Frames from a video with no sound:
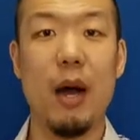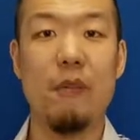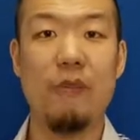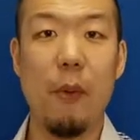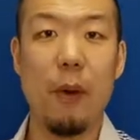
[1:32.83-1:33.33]

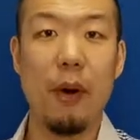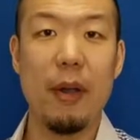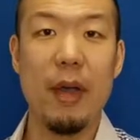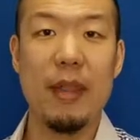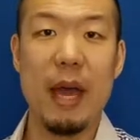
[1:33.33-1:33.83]

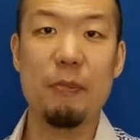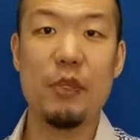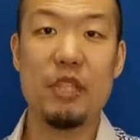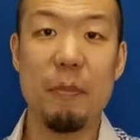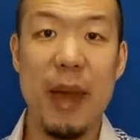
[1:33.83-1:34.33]
for them to
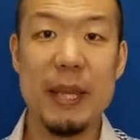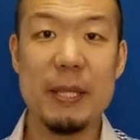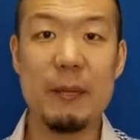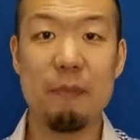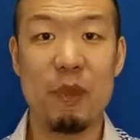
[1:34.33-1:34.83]
spend